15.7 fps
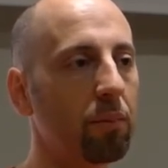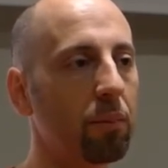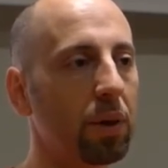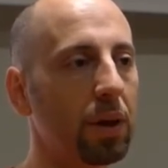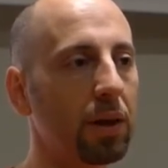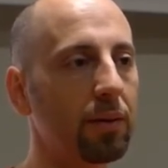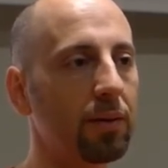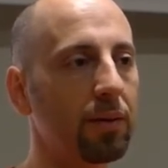
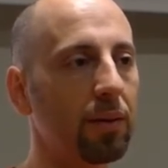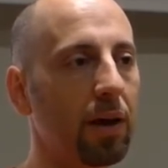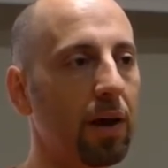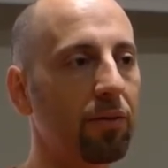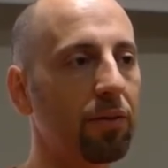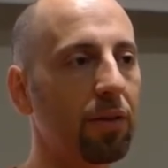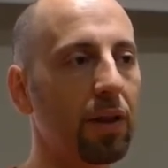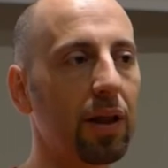but
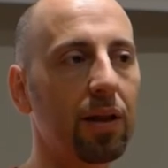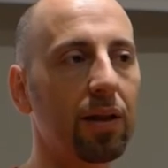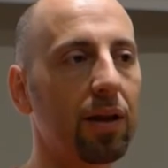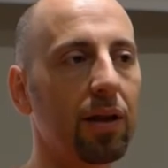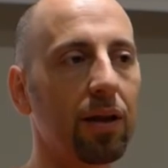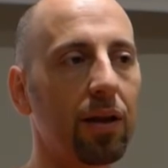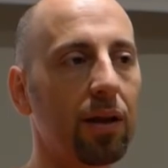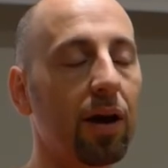after that
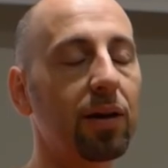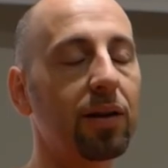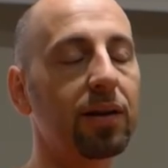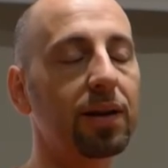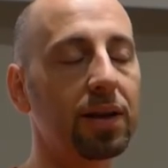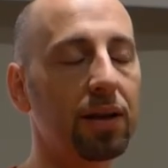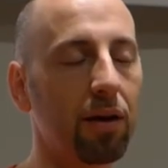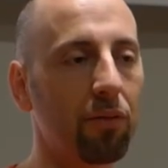I
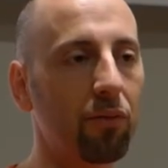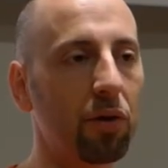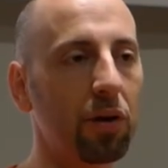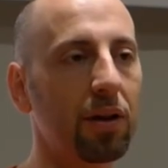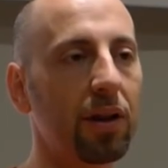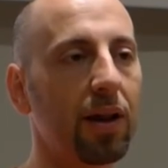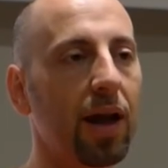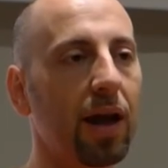
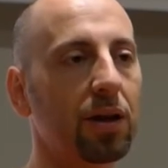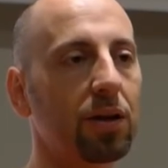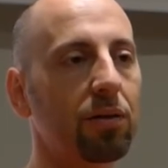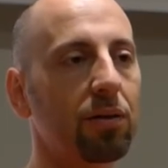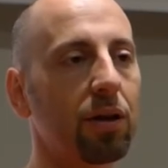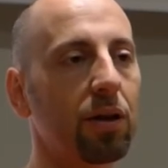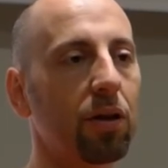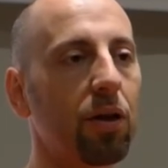discovered that
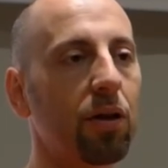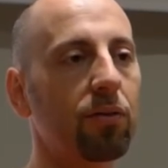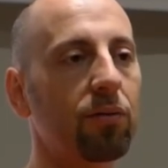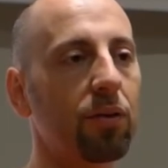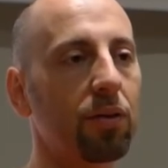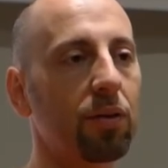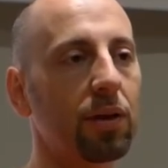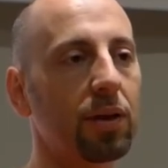actually a lot of
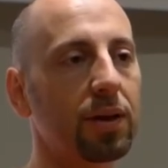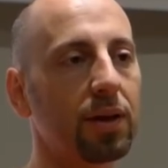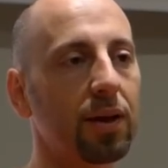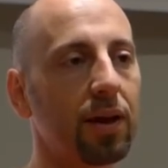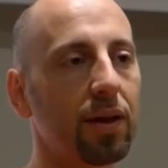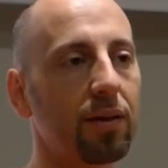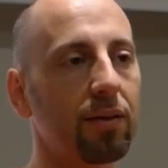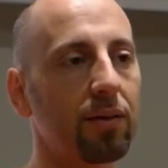the things
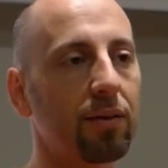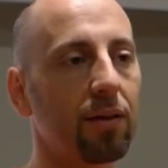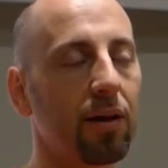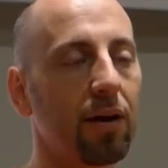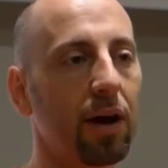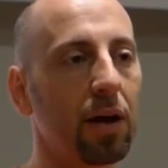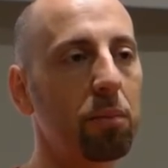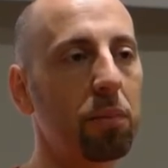that
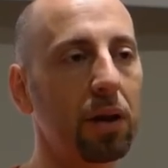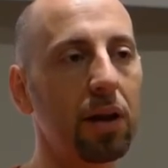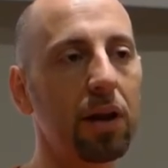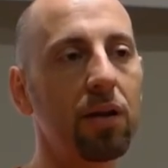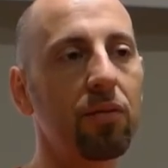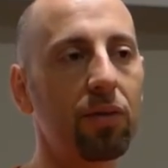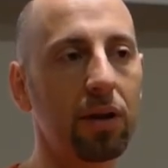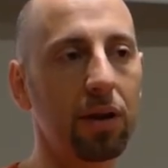I
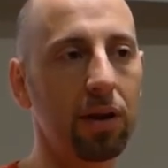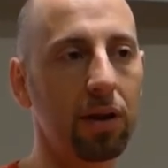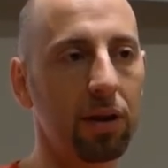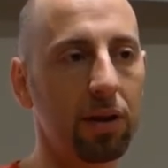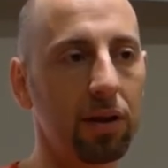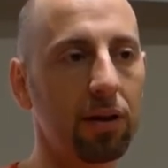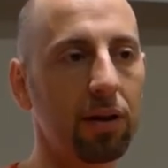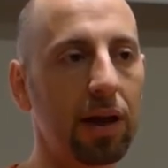believed
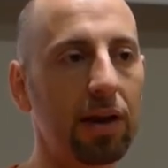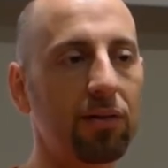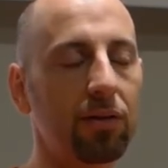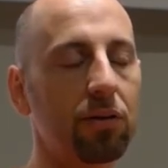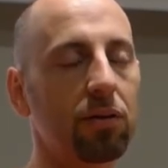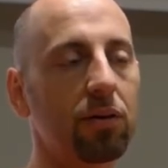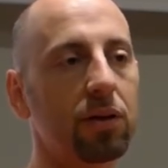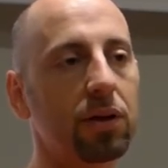in as a
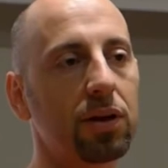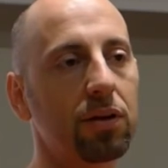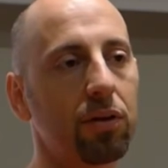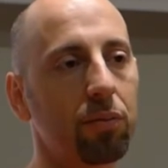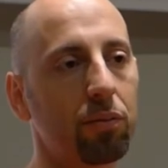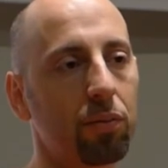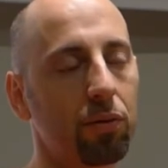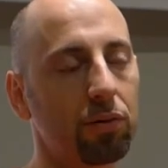
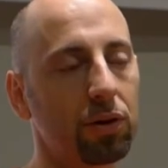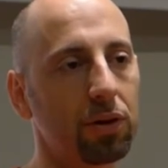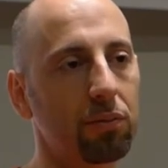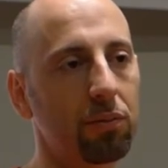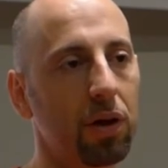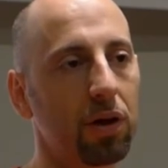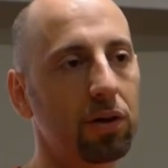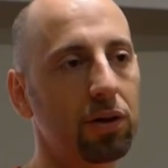traditional
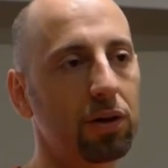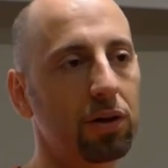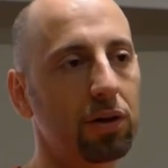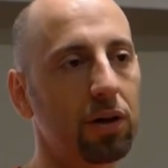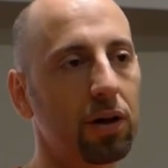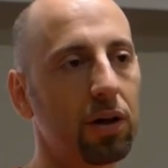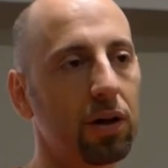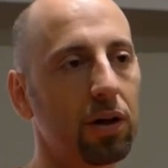project manager
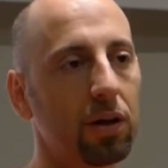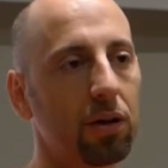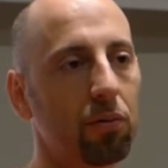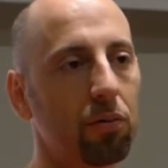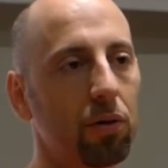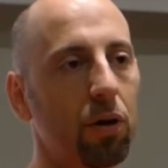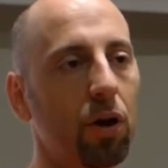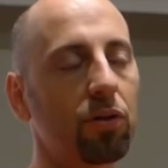
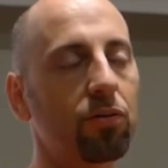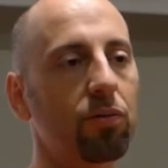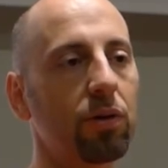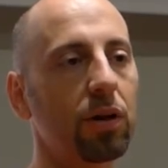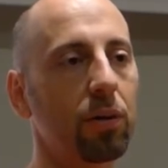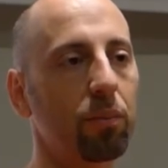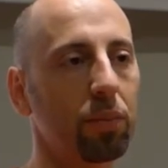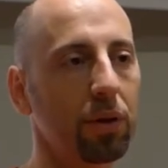were not
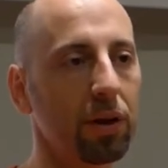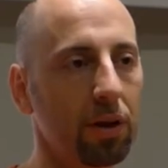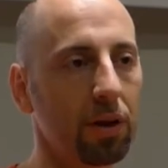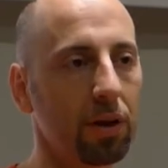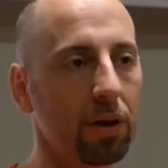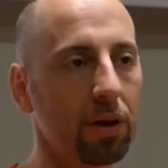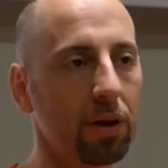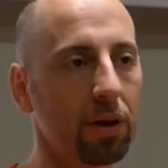really
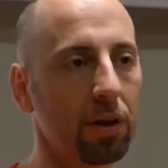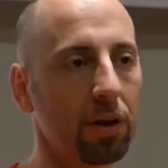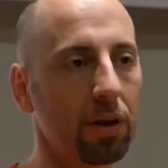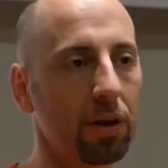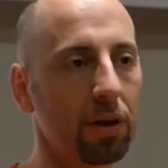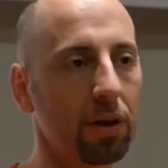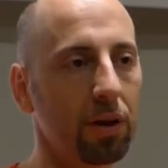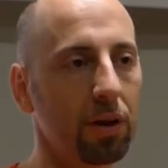buffers
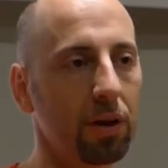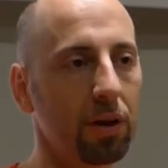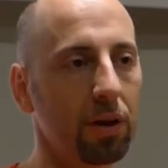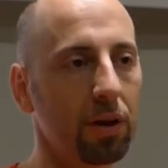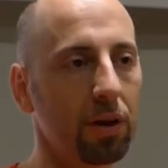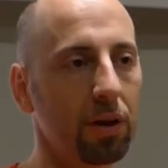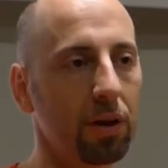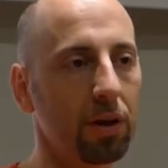and
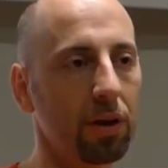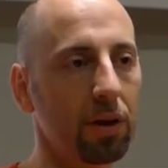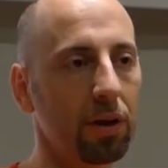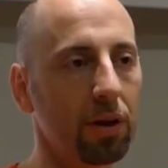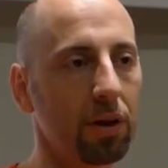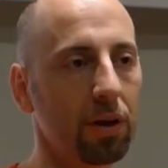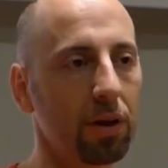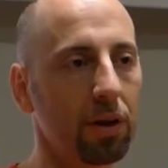dependencies and so
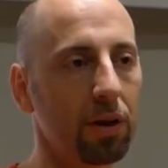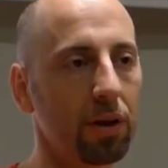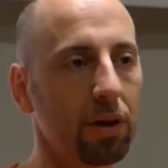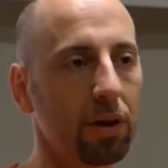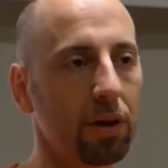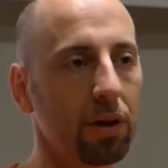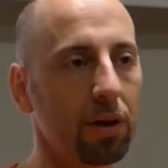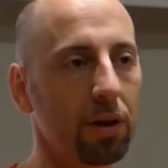on.
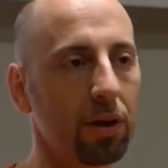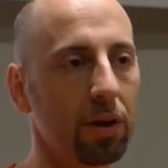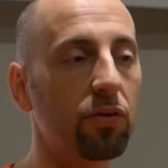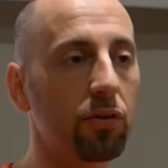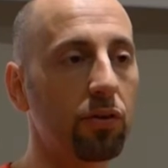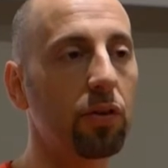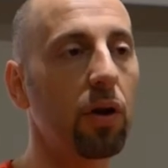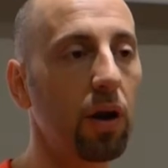But once
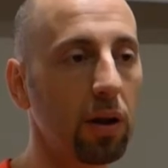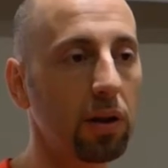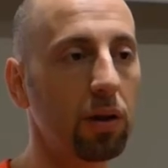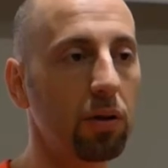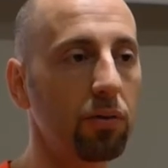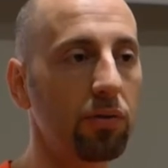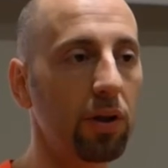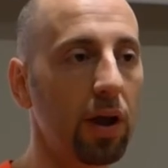you started
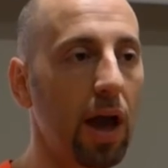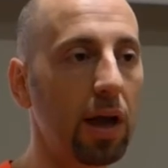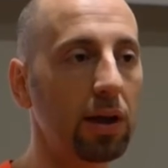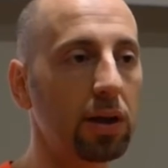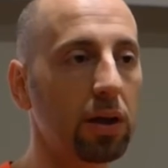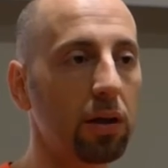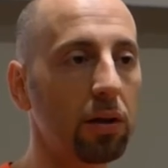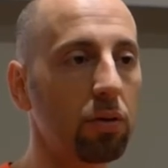using
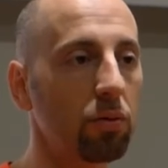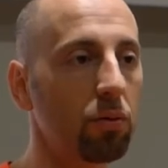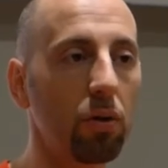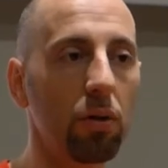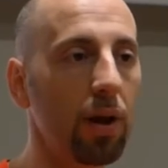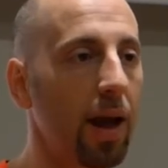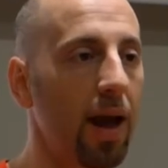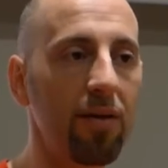Agile, you
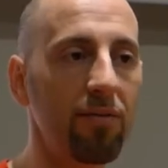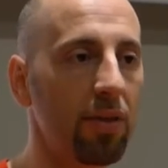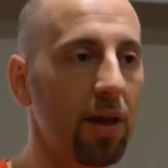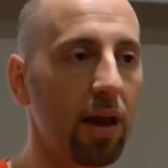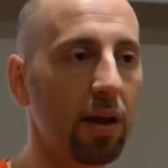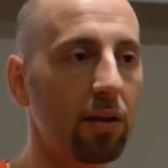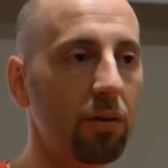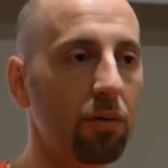don't have
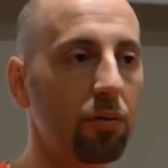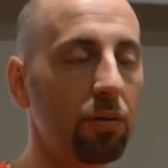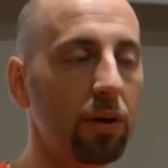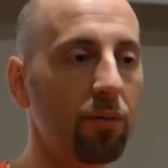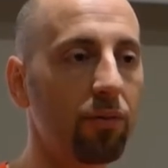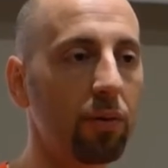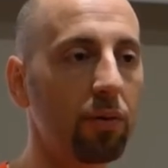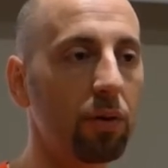that. You
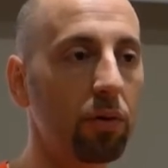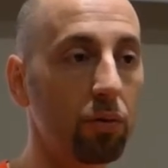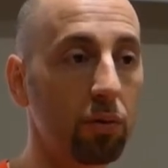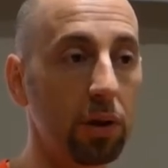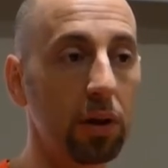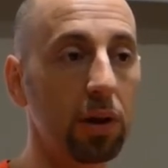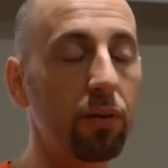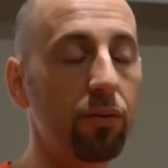
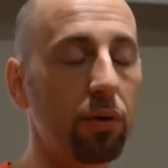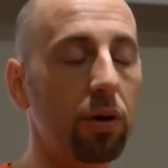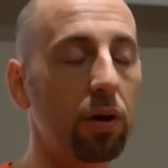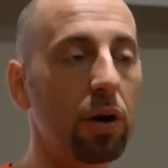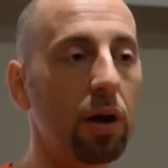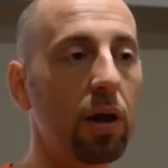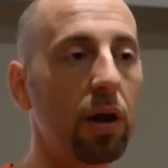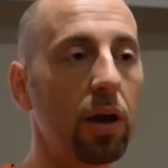
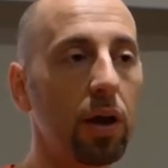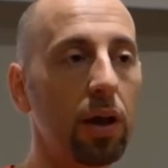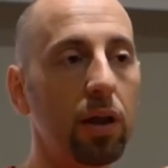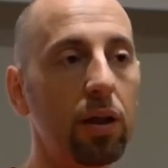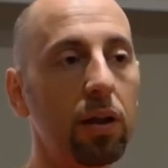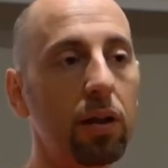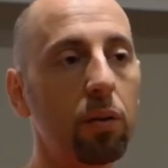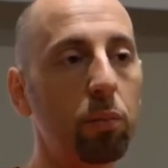deliver
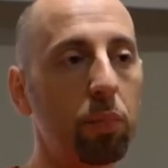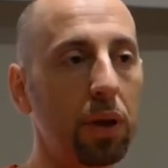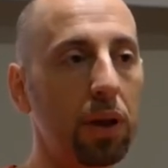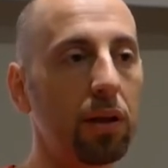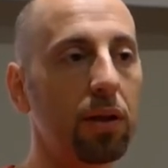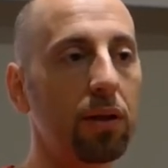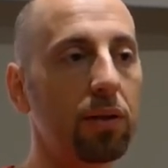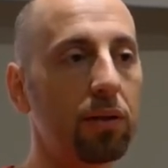
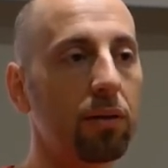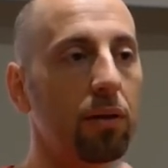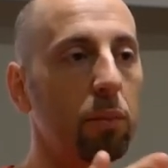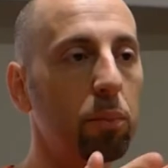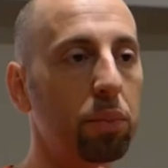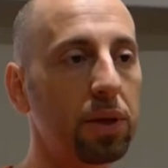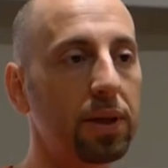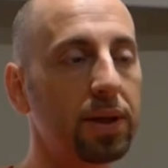independent
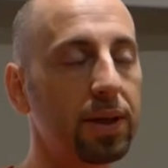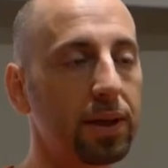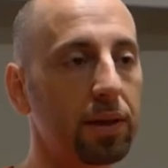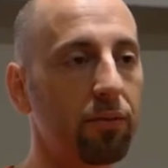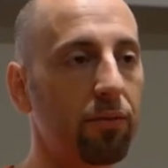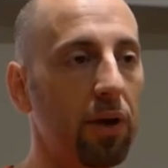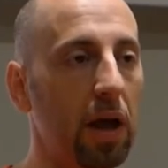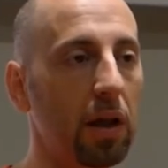pieces
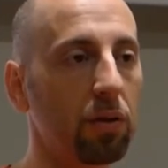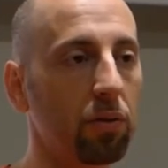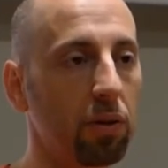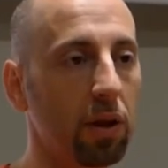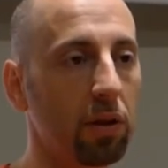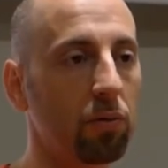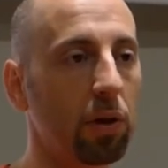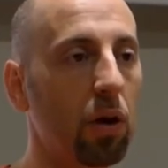of value
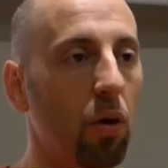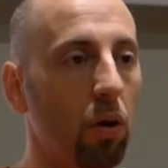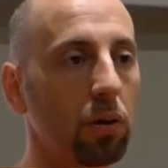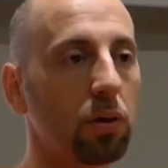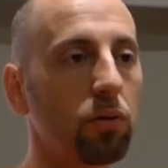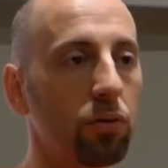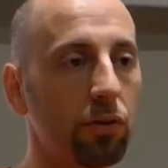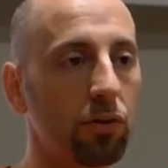that we
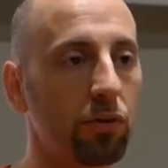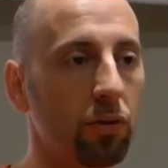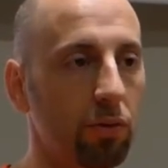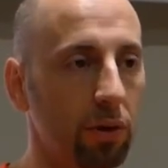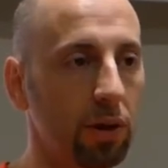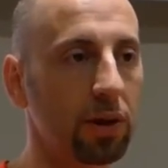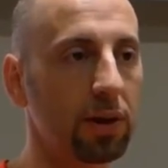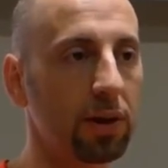call user
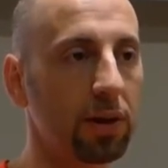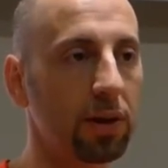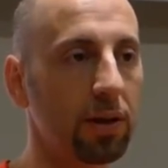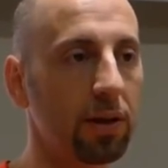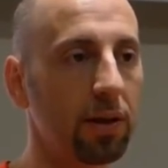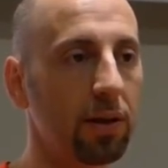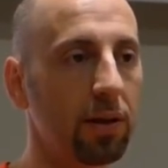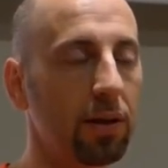stories.
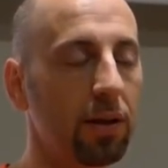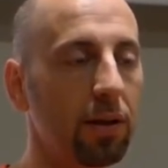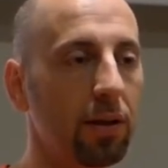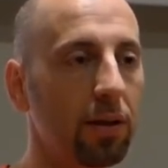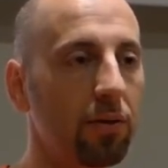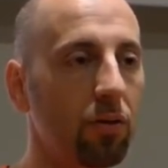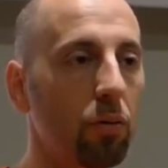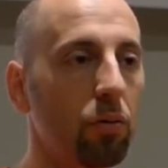
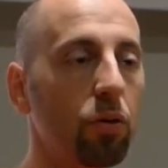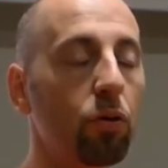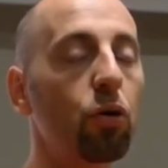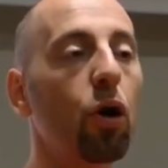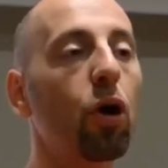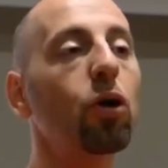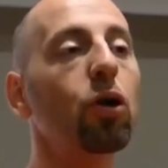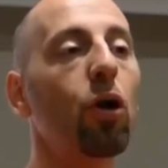So you
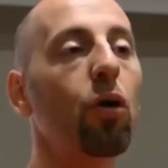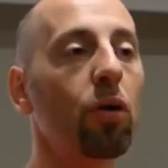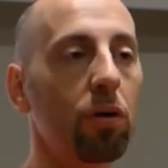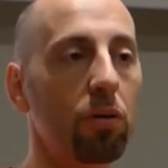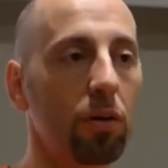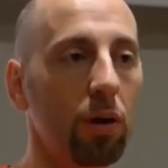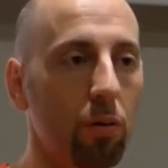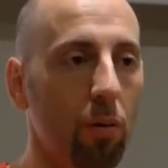no
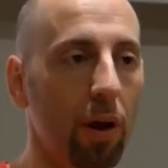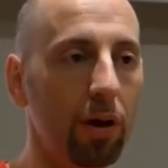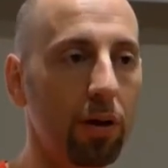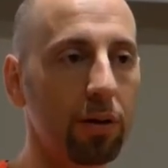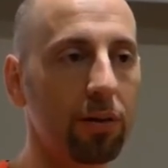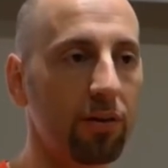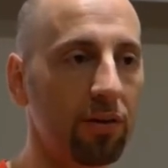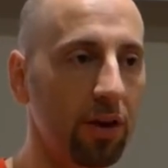longer
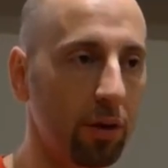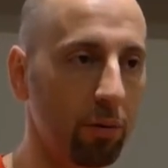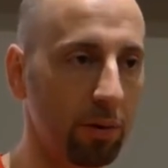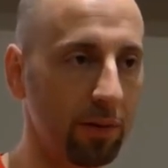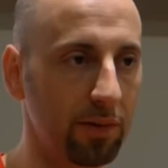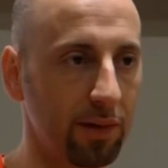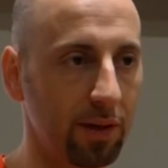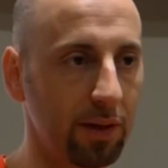require the
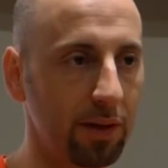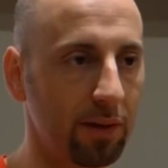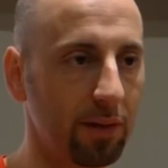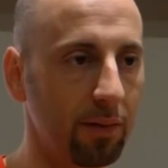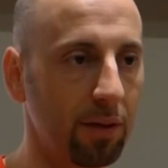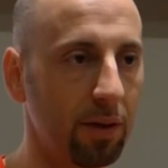sequencing.